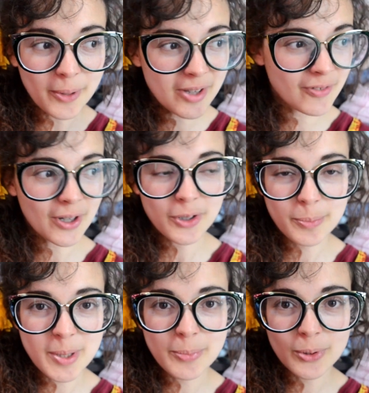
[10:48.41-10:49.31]
wait for other
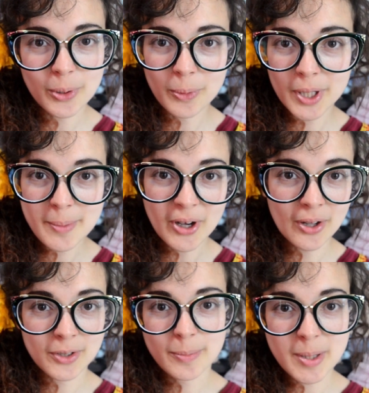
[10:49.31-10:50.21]
people or worry about
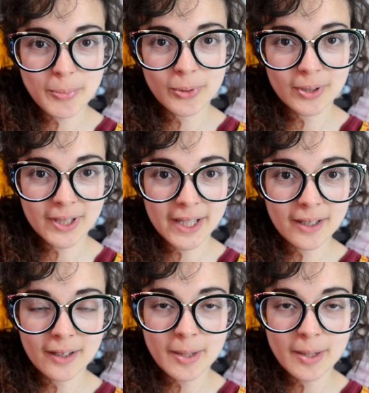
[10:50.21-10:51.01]
other people or, like,